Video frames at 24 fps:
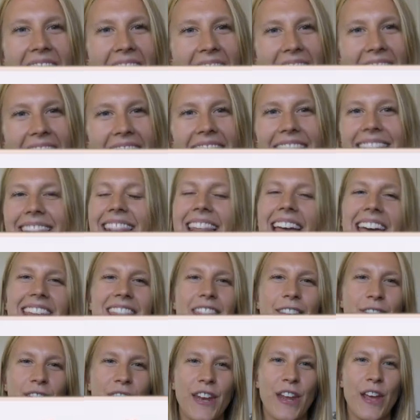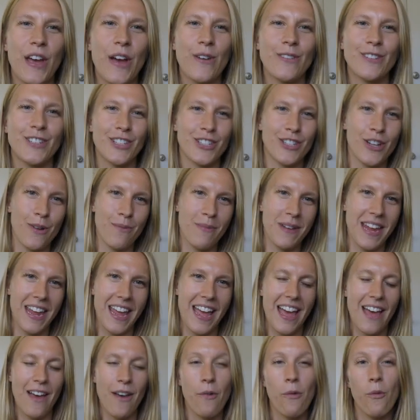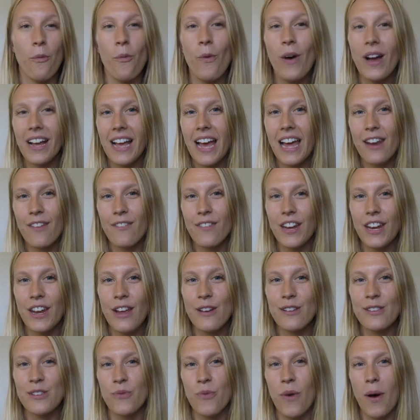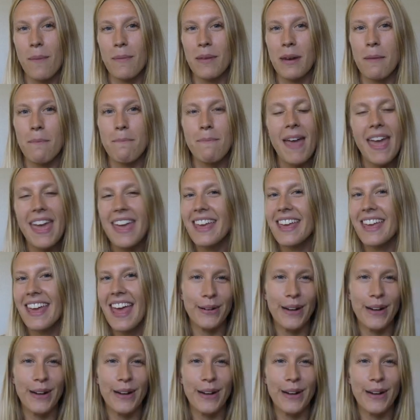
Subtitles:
and like the video to show me what kind of videos you want me to make.